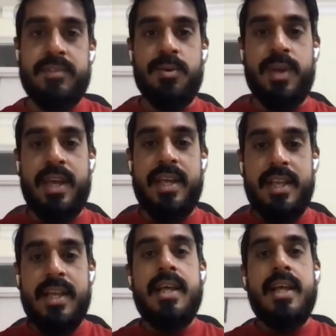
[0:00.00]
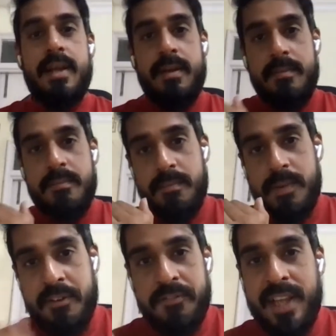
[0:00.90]
Okay,
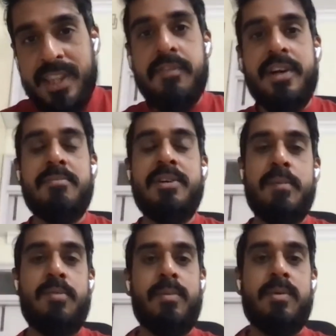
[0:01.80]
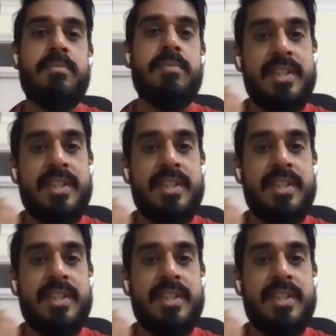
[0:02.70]
define the fundamental problem,